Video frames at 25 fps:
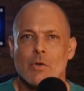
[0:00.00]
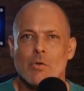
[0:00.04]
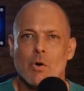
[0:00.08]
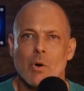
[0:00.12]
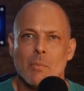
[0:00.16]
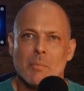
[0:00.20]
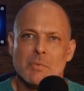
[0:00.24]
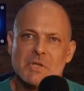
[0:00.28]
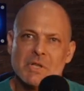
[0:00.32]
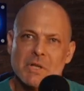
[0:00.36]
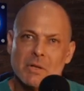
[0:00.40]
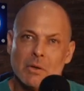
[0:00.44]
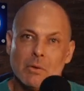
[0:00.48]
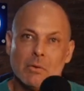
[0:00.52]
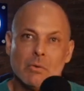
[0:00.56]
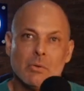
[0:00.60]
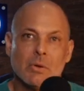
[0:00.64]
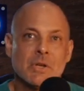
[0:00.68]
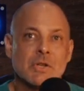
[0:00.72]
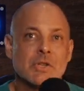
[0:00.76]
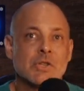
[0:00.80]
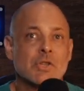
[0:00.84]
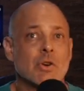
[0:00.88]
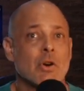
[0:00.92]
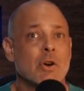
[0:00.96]
I'm still a little
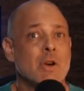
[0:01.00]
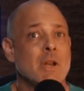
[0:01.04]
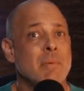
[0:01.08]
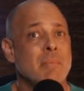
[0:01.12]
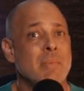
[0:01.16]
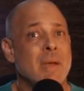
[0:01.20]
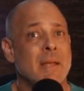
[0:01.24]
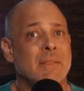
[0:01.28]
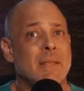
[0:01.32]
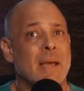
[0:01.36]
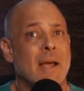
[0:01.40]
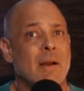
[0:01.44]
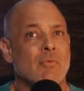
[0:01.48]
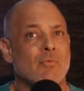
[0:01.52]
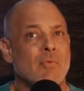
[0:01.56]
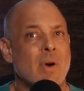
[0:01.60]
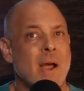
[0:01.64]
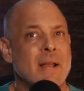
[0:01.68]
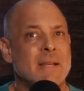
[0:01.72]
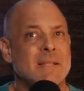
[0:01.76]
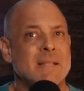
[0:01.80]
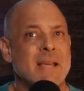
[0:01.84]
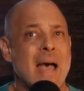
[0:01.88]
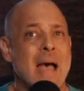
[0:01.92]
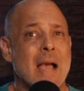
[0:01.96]
concerned him at that
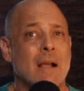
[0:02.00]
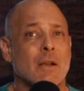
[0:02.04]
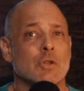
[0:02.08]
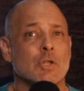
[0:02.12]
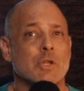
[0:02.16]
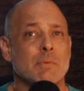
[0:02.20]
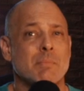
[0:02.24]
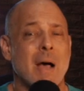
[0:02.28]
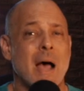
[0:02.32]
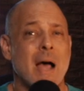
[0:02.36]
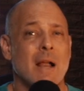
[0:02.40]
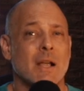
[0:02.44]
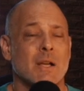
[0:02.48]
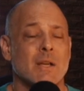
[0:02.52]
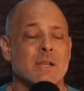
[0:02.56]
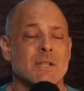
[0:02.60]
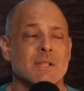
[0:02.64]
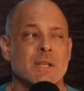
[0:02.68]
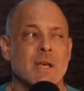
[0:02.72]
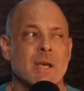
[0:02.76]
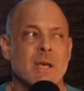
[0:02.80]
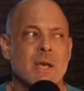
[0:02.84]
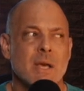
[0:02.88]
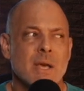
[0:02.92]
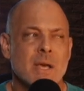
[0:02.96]
right tackle spot
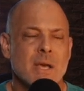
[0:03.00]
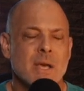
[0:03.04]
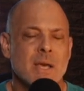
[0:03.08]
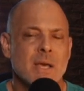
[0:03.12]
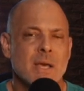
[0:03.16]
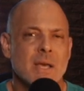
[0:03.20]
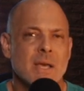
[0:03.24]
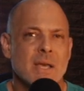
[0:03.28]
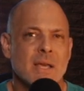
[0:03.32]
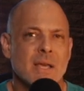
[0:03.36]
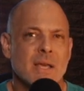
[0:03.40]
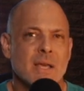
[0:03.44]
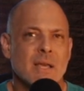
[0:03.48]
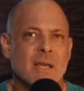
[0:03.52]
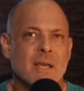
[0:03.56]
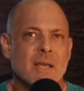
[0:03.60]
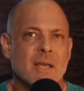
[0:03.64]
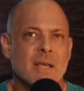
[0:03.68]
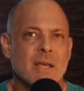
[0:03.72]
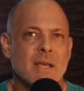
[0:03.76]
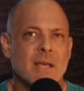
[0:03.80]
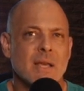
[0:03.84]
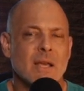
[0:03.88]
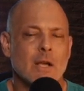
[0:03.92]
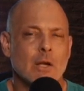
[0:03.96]
because
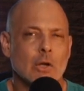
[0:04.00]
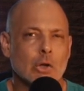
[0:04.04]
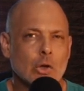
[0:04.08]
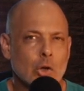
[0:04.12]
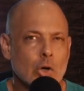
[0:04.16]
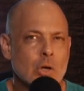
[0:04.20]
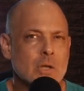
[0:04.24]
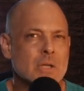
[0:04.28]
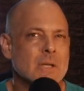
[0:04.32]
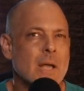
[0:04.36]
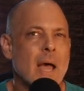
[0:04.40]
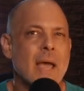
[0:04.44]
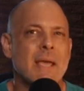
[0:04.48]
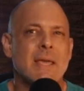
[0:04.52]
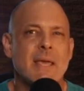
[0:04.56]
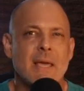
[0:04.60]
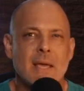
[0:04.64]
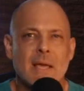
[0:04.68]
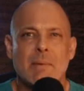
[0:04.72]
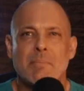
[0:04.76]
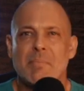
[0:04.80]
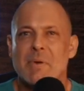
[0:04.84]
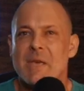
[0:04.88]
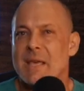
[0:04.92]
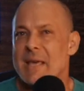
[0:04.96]
it looks like he
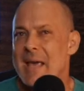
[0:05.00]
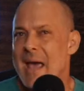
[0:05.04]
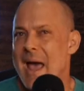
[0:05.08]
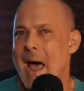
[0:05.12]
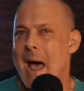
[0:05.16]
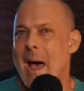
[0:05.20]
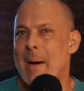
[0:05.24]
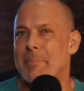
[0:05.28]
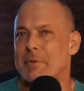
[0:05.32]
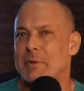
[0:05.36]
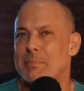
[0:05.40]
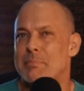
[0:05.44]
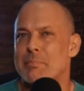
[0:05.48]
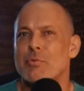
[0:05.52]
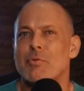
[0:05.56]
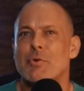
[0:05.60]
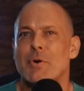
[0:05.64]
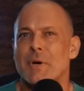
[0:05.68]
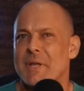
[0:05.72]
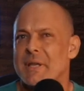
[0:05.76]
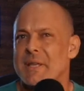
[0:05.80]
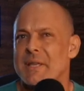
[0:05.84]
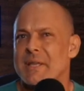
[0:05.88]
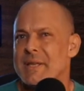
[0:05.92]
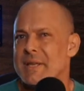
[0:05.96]
could be capped
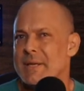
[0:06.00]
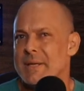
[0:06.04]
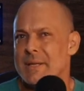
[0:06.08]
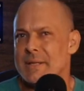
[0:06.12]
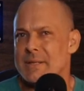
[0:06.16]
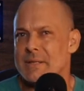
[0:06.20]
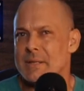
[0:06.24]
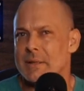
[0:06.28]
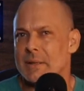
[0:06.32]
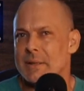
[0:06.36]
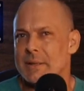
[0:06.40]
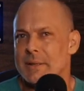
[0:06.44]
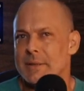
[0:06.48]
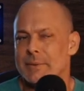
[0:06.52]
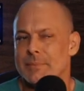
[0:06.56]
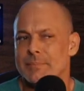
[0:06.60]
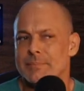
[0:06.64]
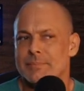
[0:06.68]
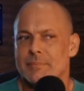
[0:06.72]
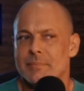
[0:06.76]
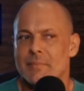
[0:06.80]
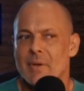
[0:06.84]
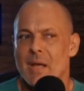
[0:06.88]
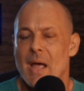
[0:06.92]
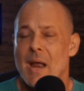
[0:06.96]
pretty easily.
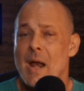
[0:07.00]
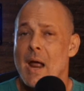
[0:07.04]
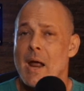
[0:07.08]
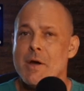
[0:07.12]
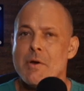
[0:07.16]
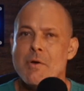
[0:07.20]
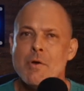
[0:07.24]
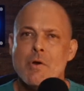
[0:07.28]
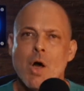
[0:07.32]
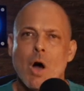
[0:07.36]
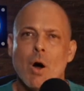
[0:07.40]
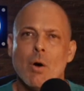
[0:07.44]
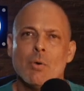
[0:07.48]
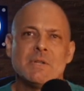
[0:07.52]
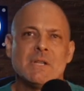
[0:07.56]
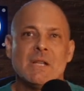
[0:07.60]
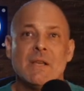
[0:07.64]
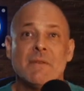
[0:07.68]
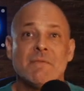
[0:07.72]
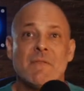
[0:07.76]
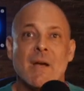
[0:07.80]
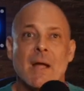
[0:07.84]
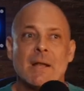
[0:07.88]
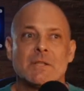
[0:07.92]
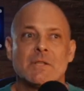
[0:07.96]
And I know
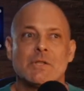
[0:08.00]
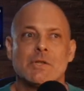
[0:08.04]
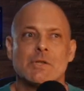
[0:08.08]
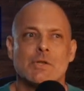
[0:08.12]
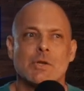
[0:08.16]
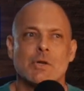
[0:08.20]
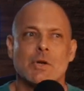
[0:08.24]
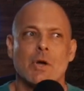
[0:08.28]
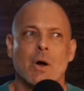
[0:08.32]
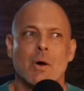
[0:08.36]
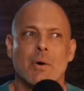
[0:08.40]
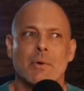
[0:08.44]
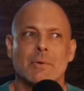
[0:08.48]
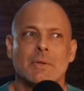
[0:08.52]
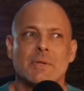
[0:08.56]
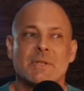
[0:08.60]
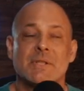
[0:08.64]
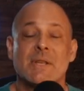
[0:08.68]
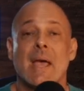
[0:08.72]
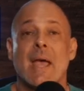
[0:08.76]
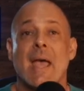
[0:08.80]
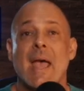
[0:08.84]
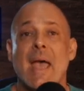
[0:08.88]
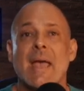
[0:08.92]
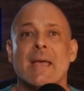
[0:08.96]
defenses are going to
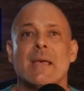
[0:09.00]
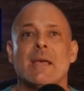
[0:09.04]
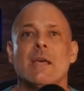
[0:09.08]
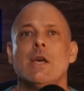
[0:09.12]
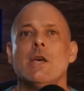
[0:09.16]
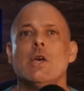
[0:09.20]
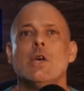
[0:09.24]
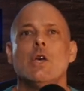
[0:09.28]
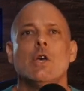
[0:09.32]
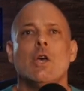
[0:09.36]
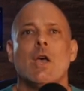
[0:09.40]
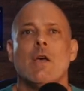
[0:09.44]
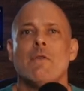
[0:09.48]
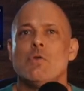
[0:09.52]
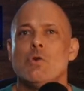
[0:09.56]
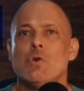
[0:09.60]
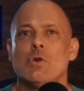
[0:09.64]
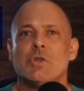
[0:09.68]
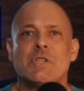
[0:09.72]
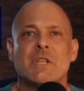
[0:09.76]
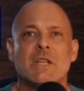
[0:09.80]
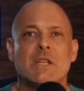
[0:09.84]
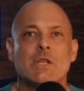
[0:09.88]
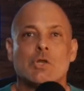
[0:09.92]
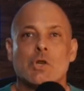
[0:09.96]
say, hey, if you
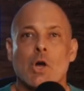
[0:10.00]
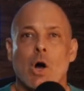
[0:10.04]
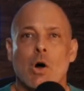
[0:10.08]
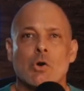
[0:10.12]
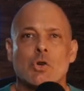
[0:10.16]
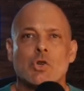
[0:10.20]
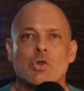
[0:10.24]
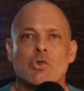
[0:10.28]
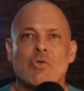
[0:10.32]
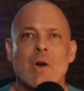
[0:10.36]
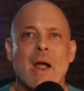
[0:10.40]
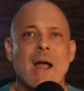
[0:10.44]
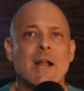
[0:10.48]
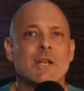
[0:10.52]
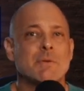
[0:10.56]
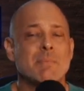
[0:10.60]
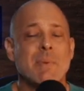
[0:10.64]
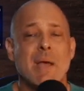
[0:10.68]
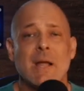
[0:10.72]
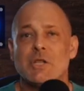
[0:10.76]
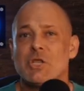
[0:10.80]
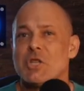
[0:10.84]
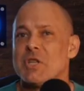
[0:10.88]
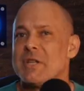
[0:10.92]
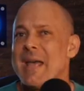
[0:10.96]
see zone stretch,
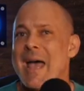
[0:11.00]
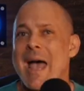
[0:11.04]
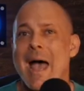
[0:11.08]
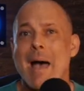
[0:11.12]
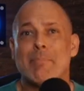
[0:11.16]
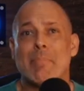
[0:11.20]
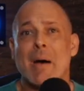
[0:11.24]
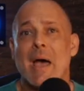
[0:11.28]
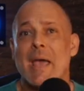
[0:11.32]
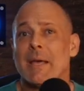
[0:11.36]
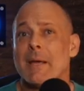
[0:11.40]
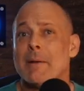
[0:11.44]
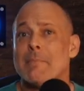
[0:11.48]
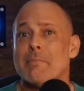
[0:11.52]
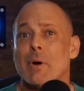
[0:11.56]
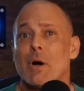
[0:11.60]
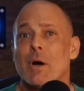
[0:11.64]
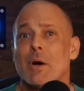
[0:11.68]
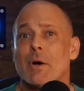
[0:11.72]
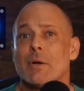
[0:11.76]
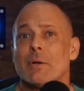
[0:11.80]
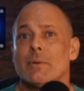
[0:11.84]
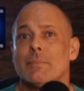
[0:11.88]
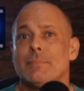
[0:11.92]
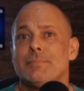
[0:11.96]
man, just cap
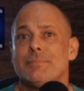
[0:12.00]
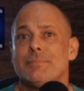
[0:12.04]
Eichenberg.